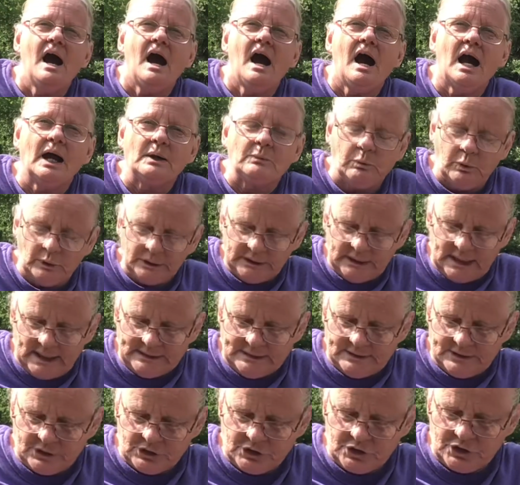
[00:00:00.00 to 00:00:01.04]
I would like
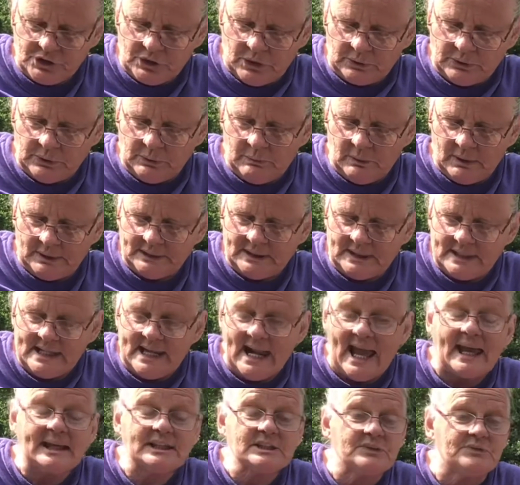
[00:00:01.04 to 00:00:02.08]
to show you on the
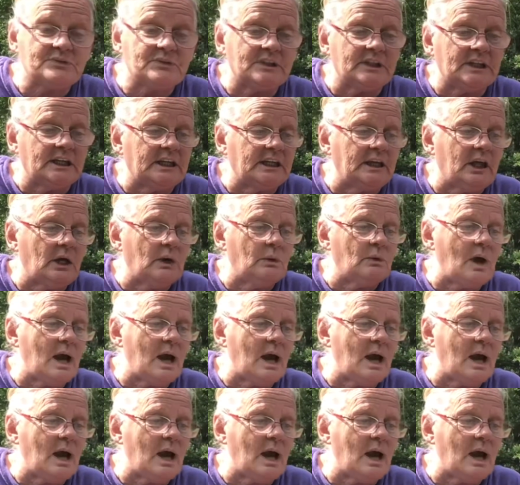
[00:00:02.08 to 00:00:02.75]
next video.